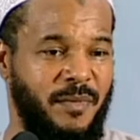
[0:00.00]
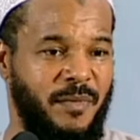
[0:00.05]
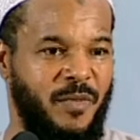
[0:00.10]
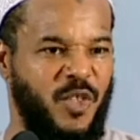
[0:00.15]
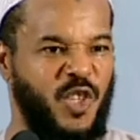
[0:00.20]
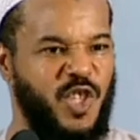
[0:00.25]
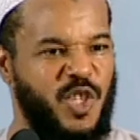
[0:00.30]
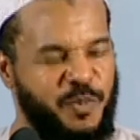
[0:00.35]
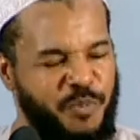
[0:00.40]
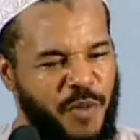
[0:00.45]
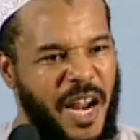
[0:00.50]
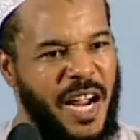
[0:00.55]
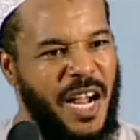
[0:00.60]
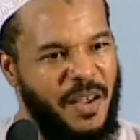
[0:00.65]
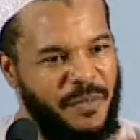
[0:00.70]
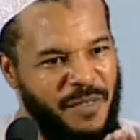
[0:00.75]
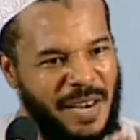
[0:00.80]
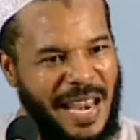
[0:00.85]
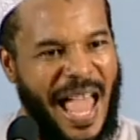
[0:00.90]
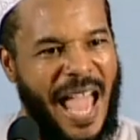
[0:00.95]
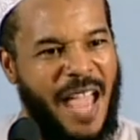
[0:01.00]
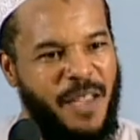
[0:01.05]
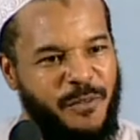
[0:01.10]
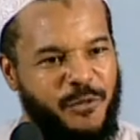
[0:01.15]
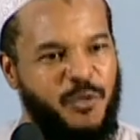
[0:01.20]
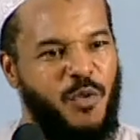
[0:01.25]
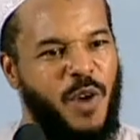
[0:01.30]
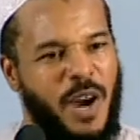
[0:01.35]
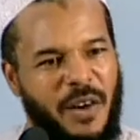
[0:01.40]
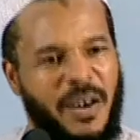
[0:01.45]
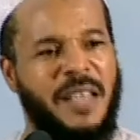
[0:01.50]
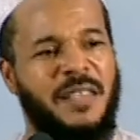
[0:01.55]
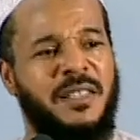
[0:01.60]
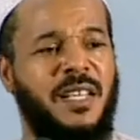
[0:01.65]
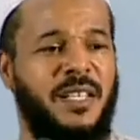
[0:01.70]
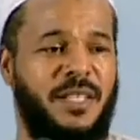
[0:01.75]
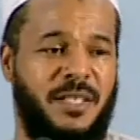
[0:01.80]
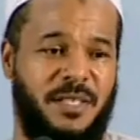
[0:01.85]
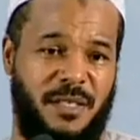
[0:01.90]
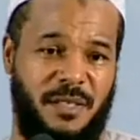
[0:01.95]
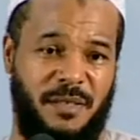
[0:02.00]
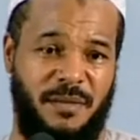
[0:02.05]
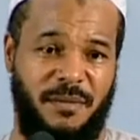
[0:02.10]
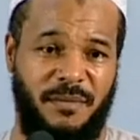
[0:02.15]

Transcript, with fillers: The spring of life, where is it?